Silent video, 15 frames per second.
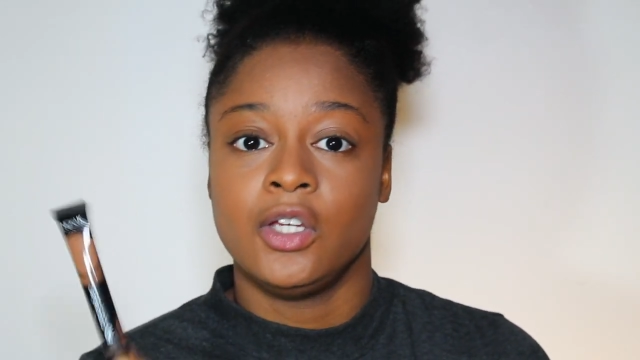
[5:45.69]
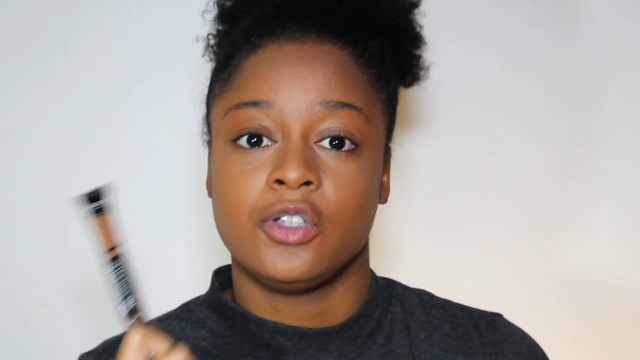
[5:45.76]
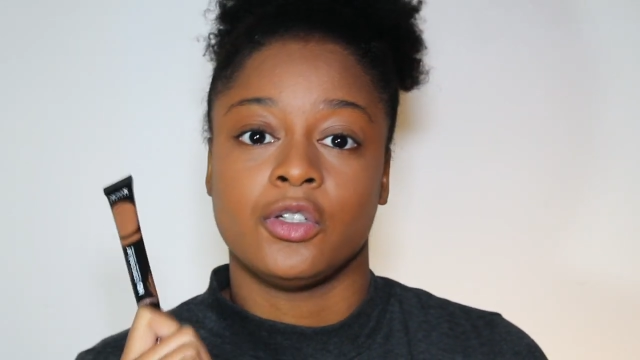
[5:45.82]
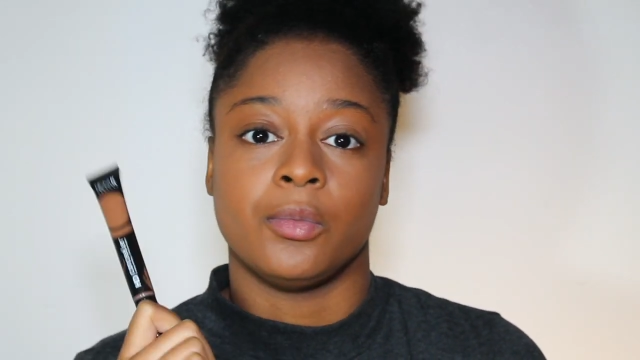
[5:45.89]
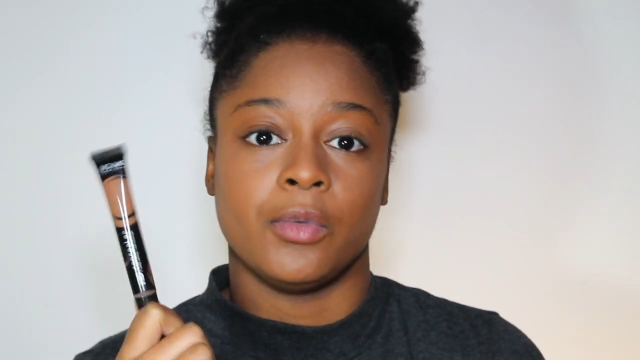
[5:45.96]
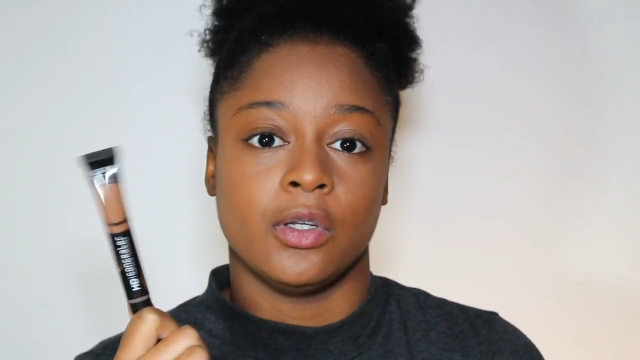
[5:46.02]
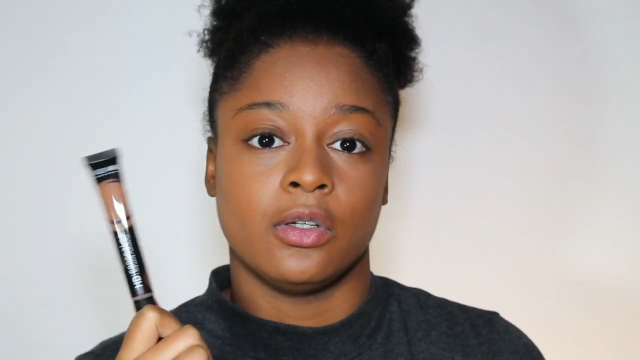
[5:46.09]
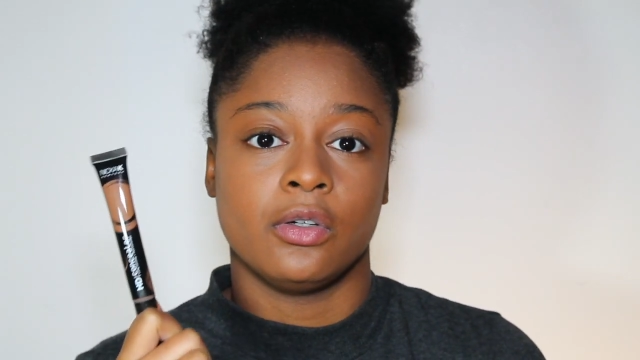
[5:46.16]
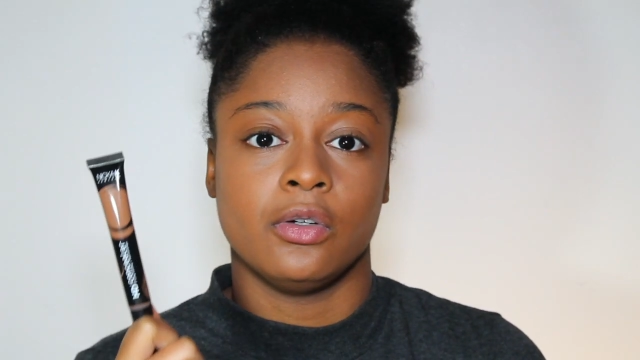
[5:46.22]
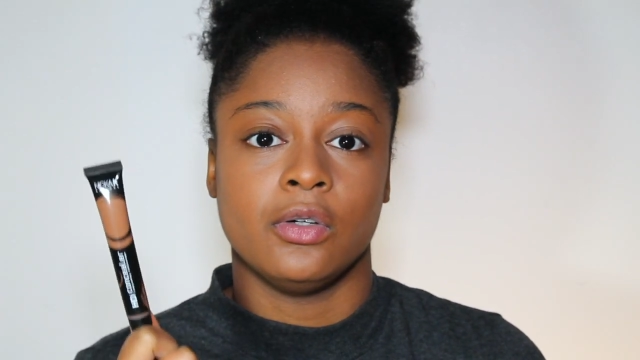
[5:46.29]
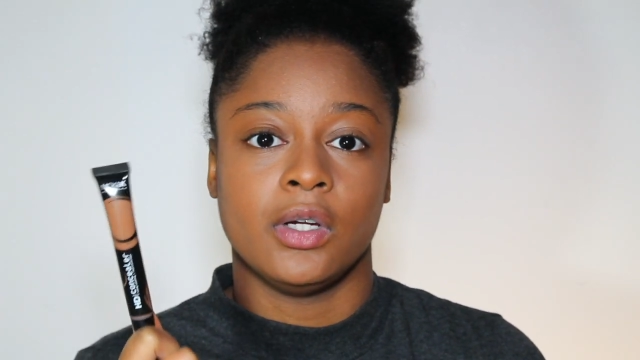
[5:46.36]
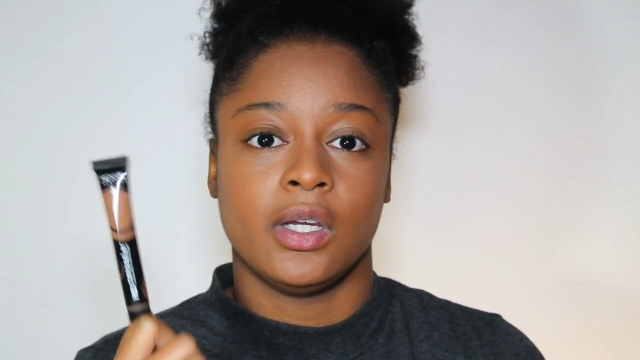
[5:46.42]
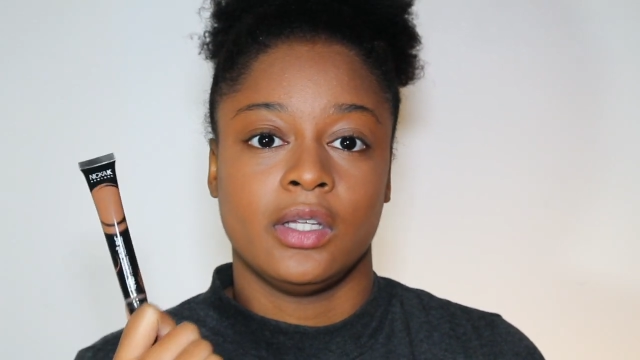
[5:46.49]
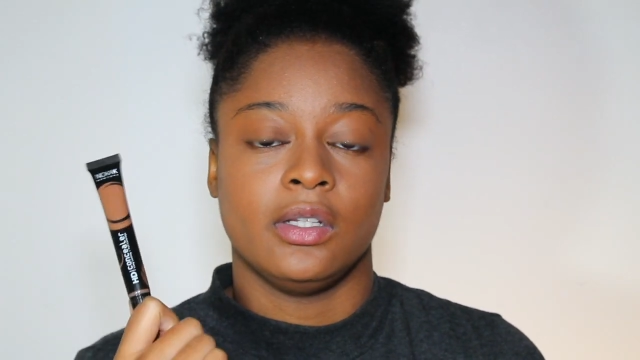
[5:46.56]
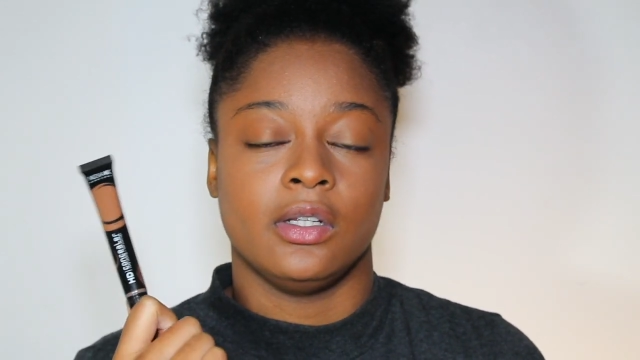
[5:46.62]
So I'm gonna go
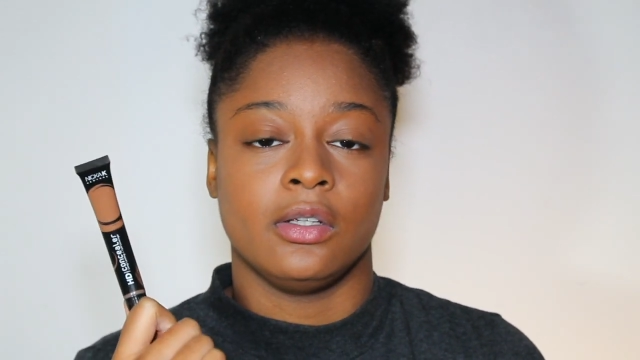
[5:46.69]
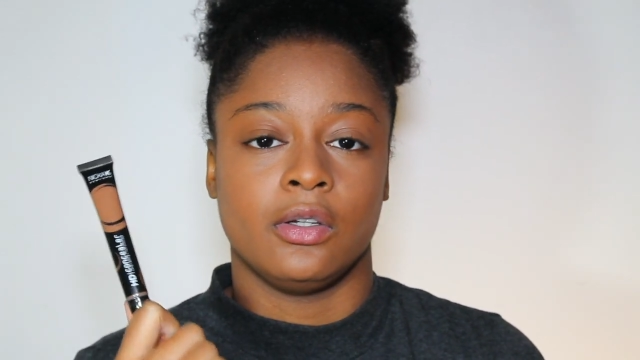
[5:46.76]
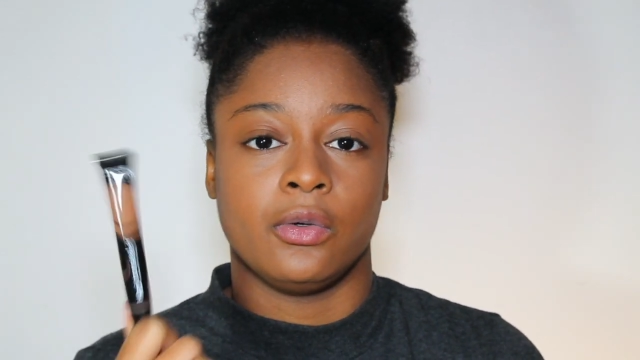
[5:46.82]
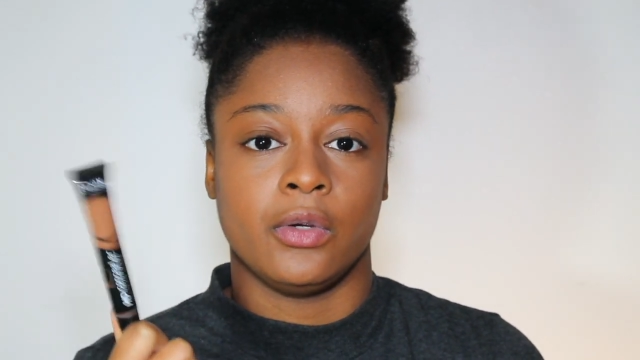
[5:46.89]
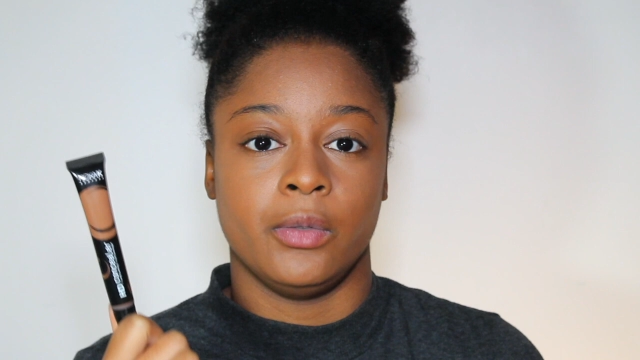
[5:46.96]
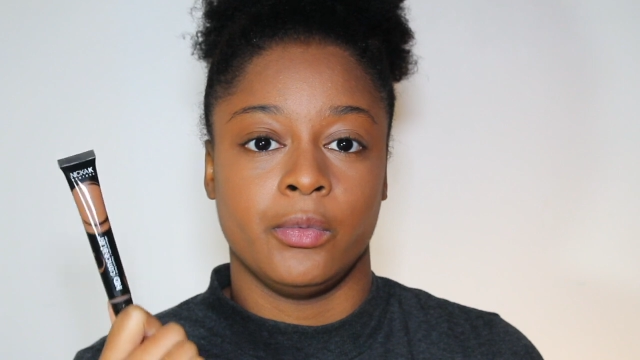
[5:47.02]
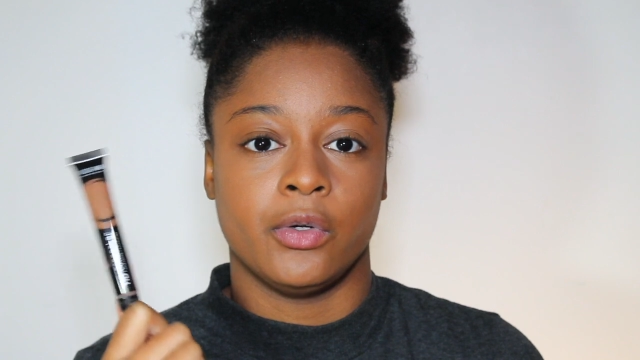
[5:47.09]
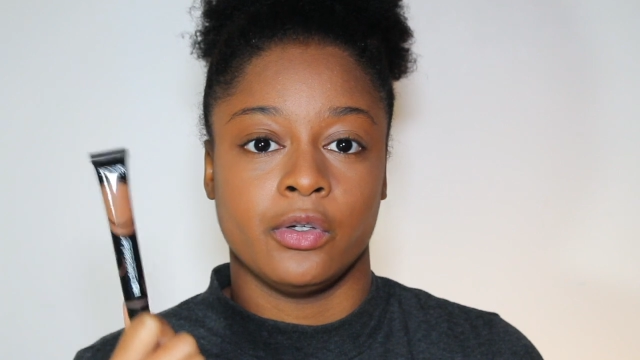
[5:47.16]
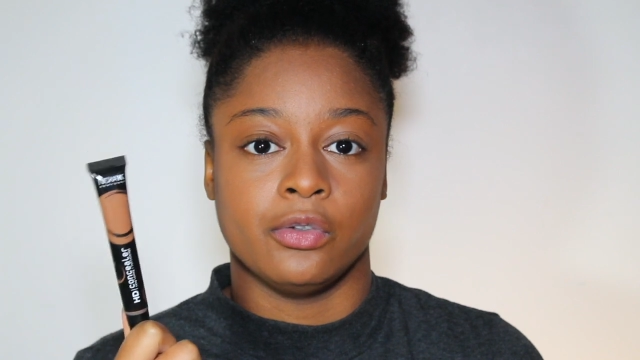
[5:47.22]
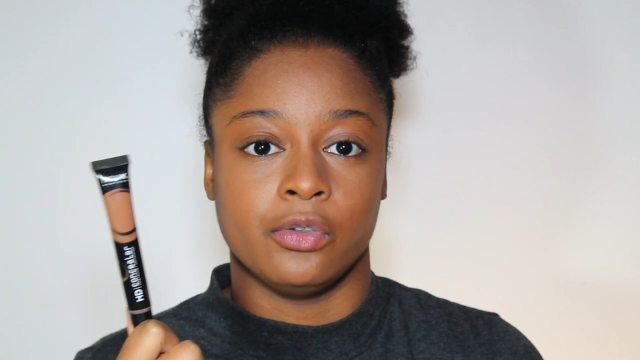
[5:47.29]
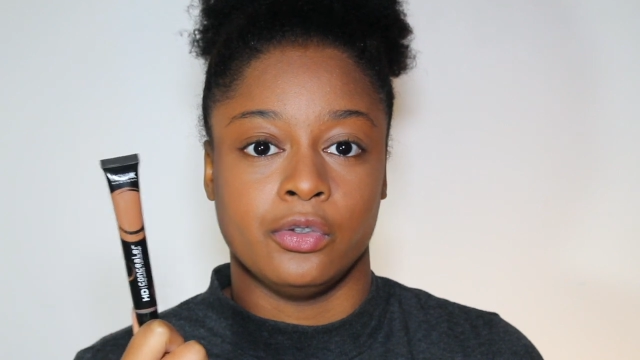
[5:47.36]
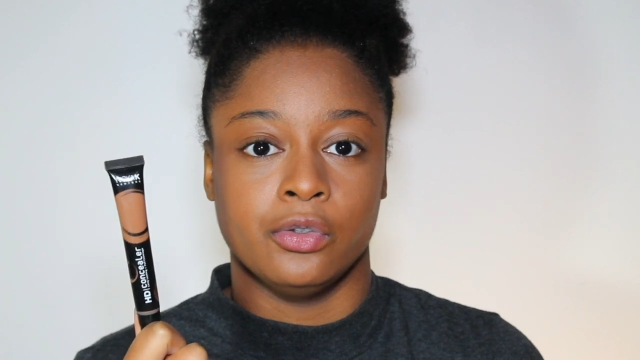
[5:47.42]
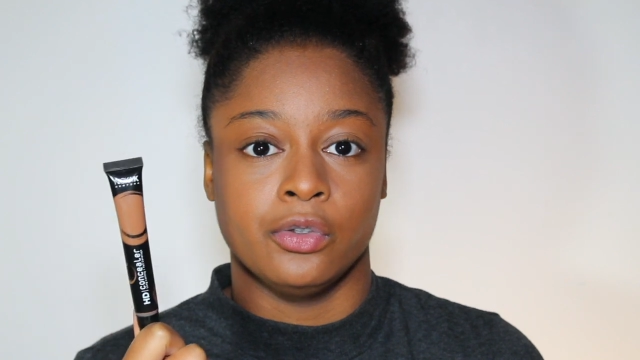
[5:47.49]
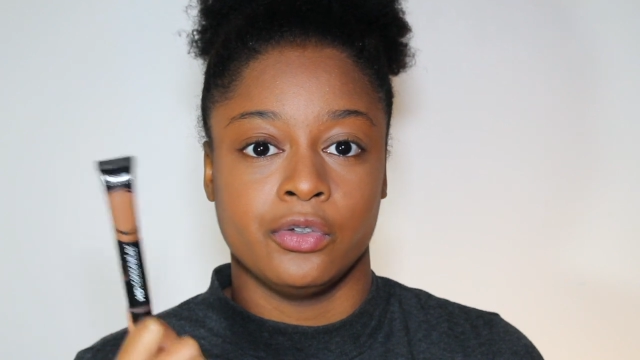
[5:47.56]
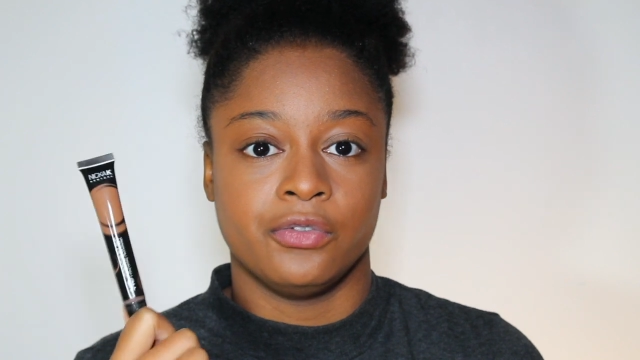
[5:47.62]
ahead and cream
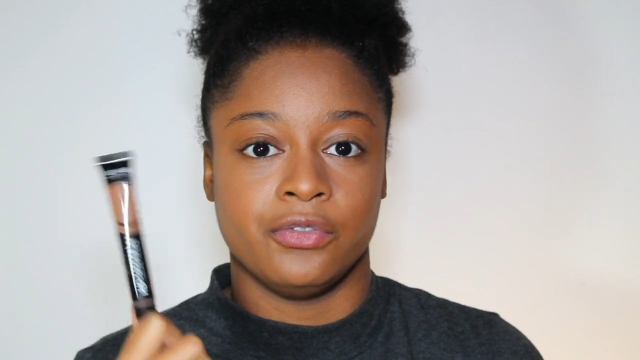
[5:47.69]
contour